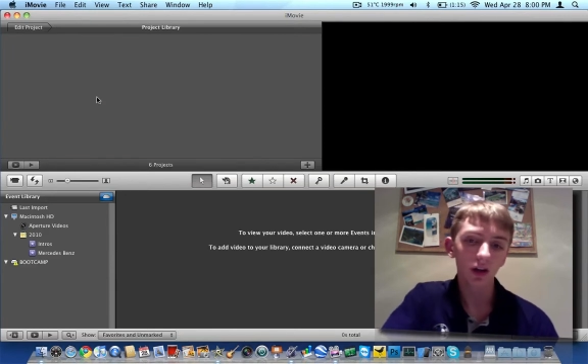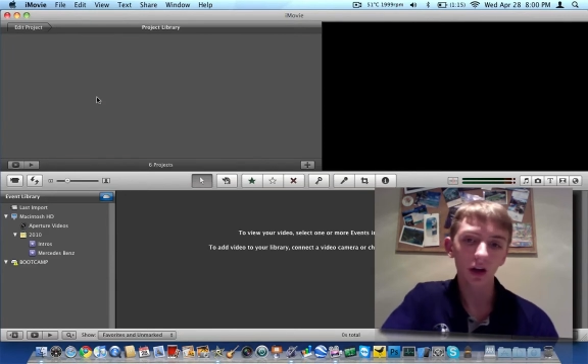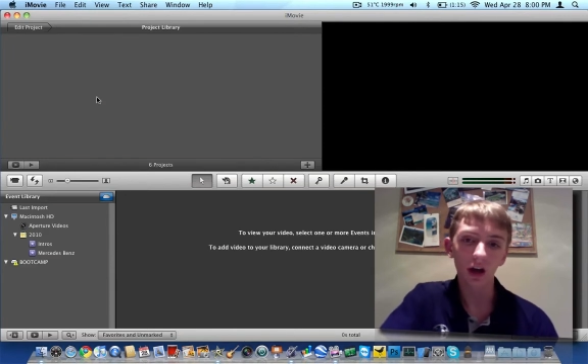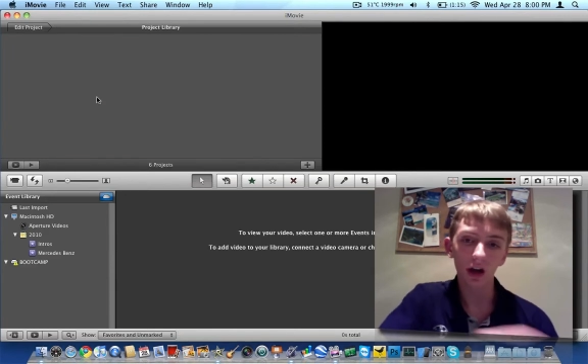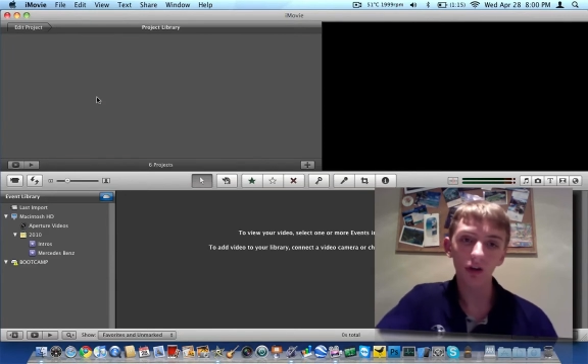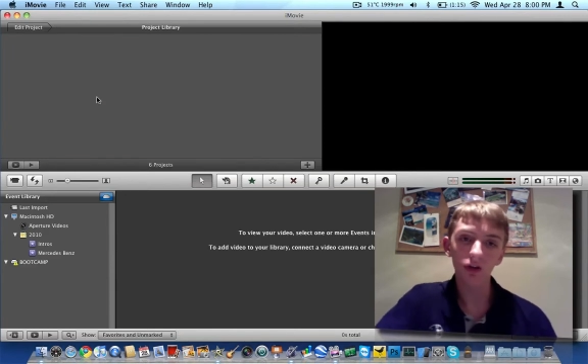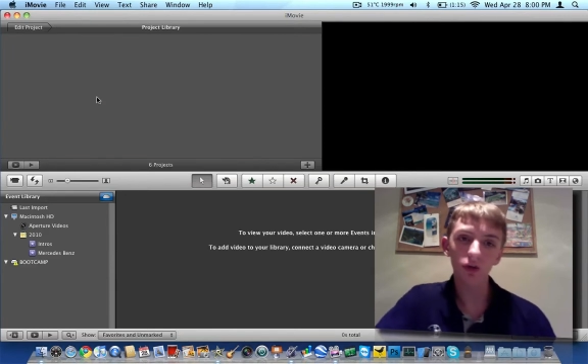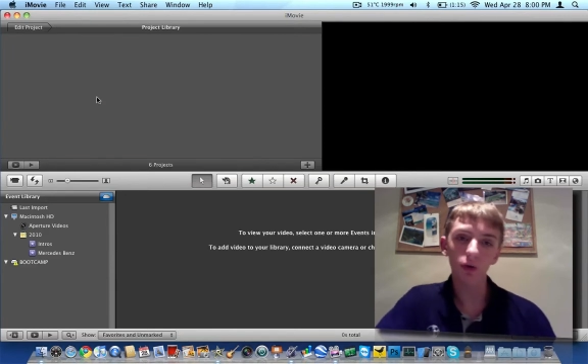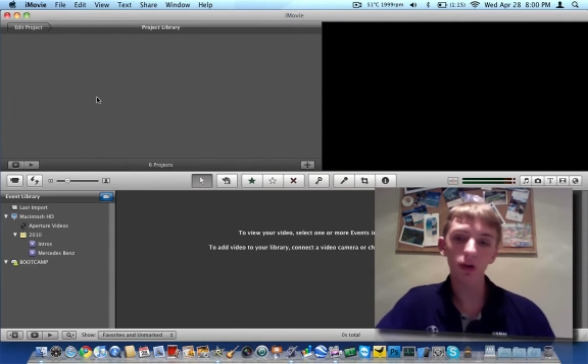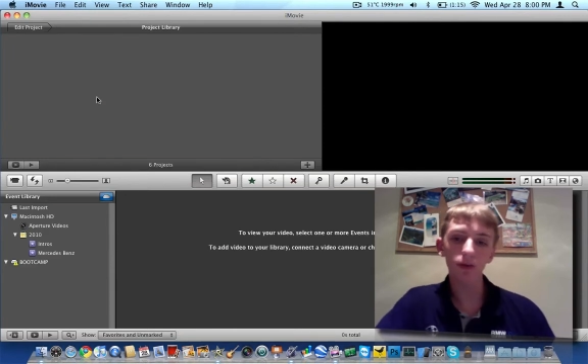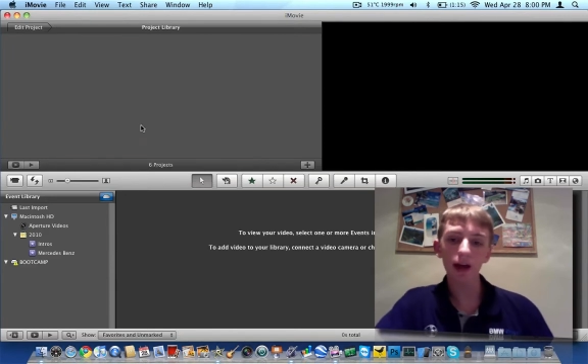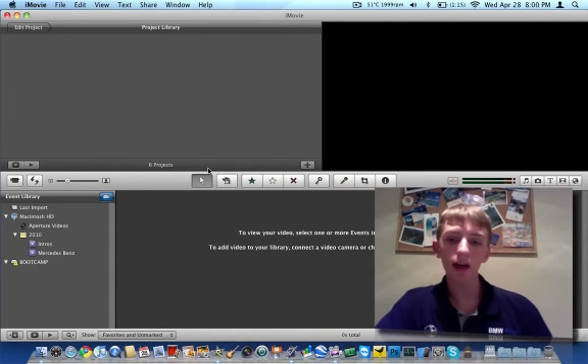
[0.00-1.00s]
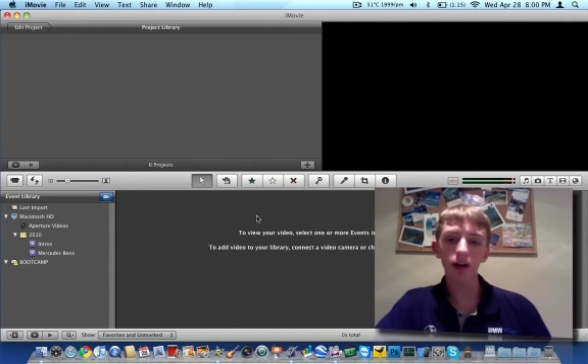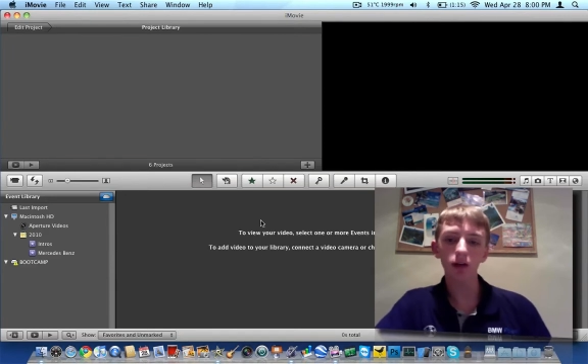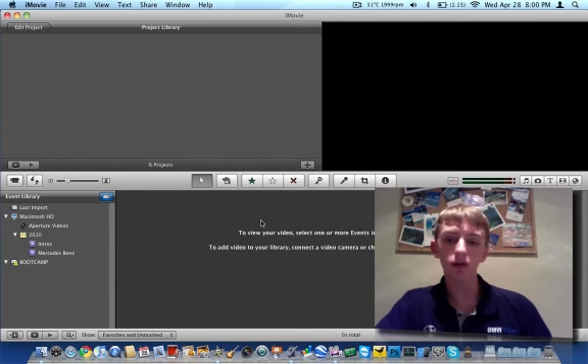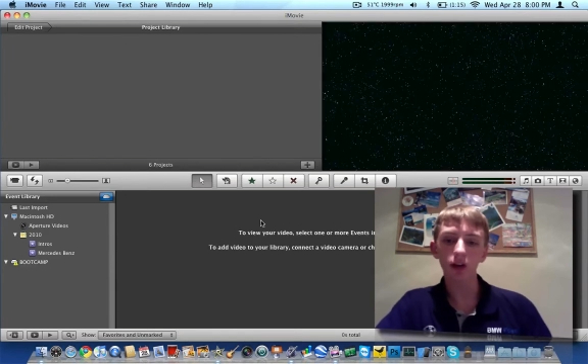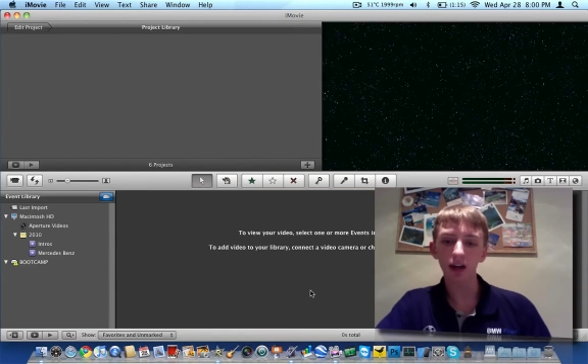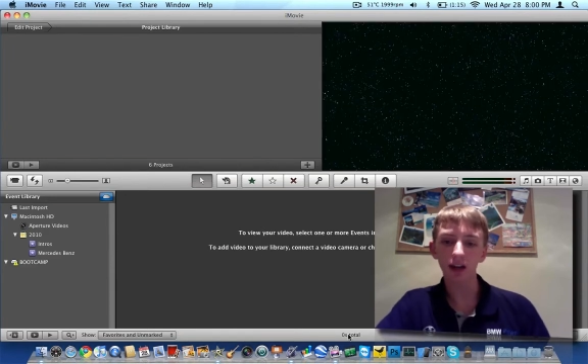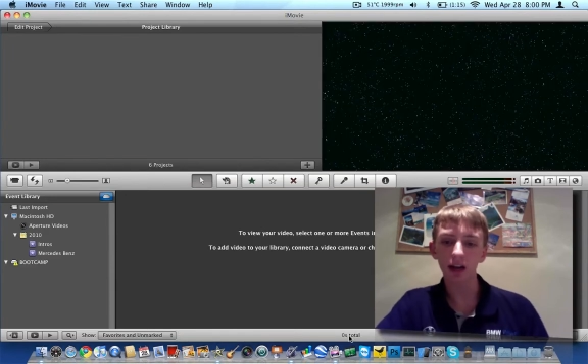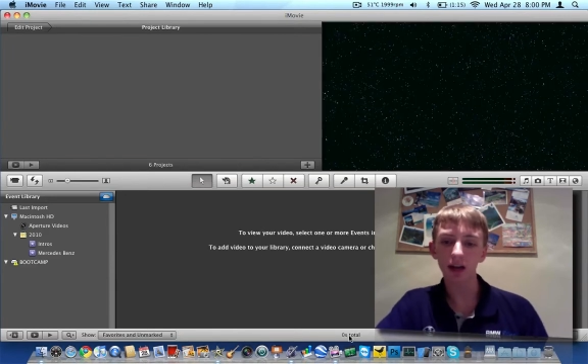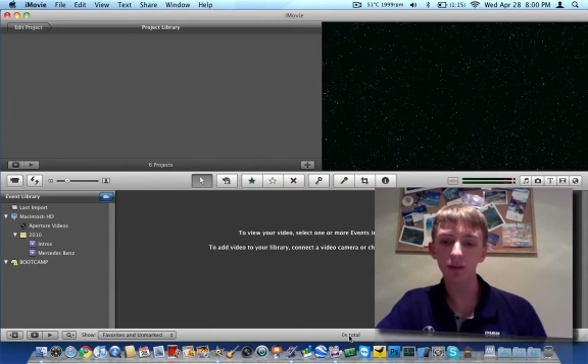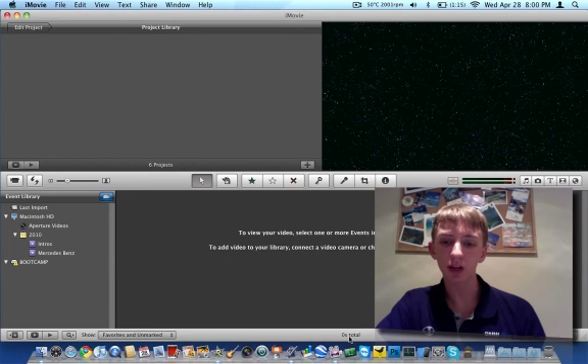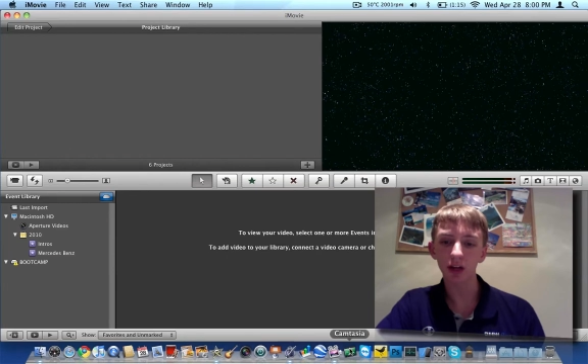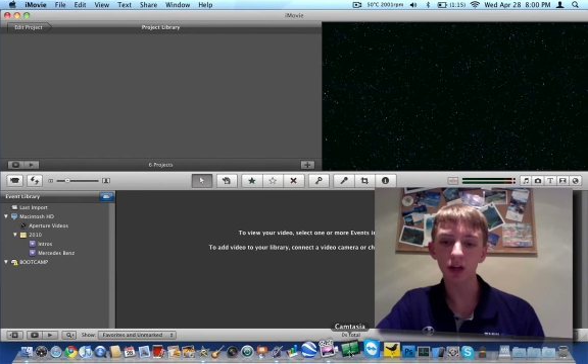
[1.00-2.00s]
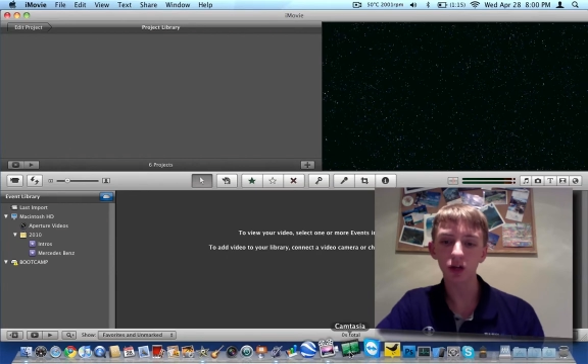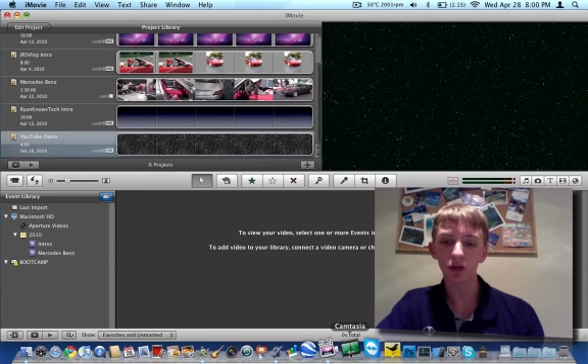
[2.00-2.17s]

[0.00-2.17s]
Also on the Mac, you've got Camtasia